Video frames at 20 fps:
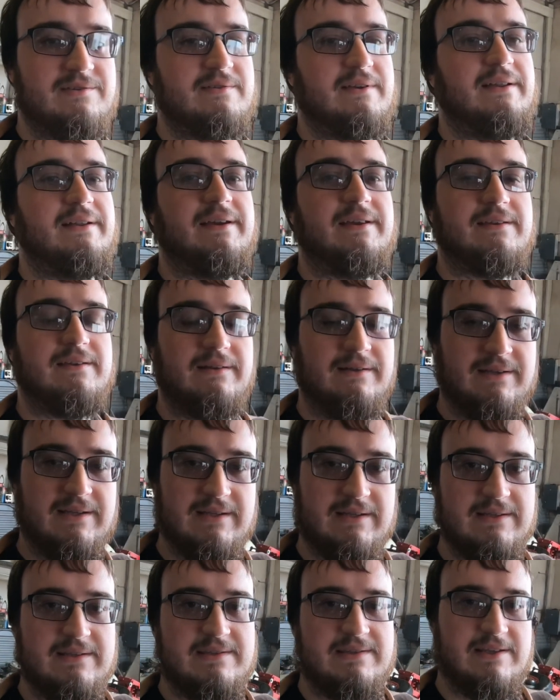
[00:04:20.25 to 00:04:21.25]
so I like to
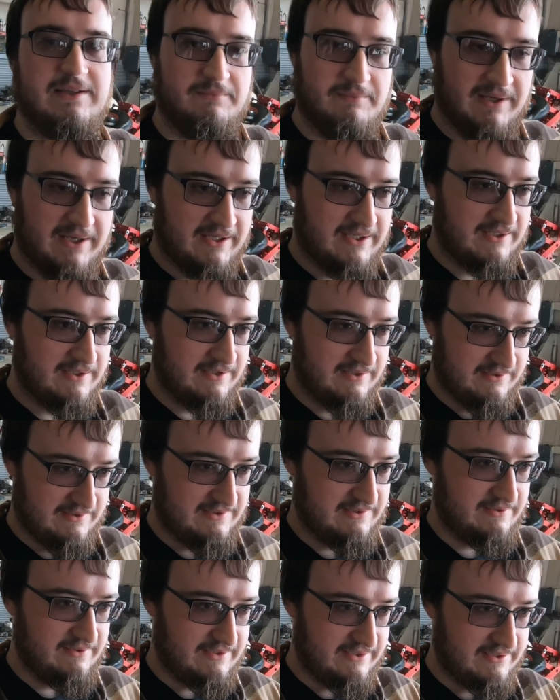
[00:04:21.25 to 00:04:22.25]
lean the seat back and
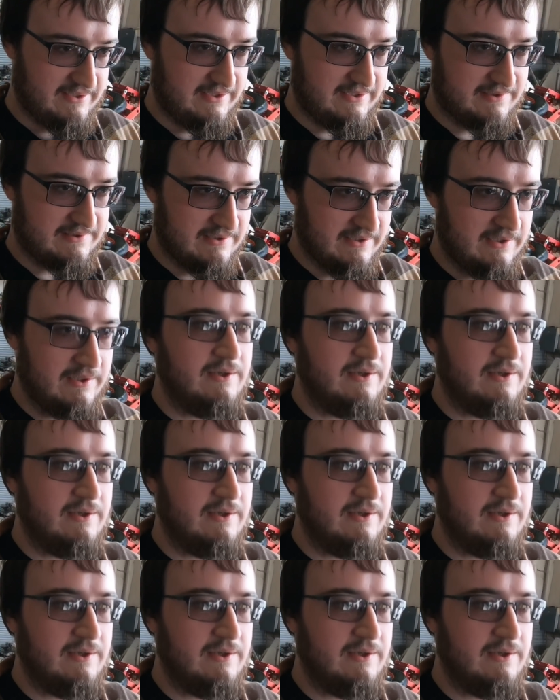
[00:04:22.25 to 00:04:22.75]
sit like this.